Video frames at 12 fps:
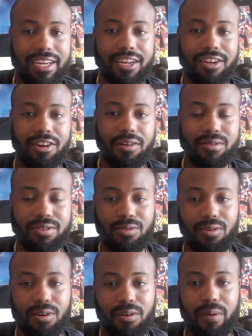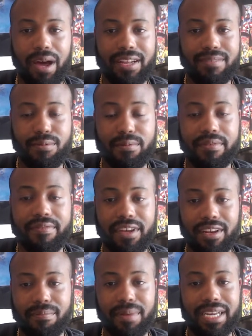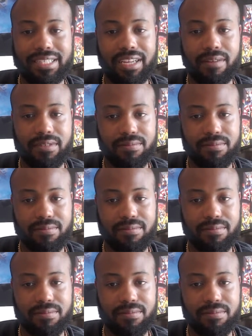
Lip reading: what's going on, why this movie failed at the box office.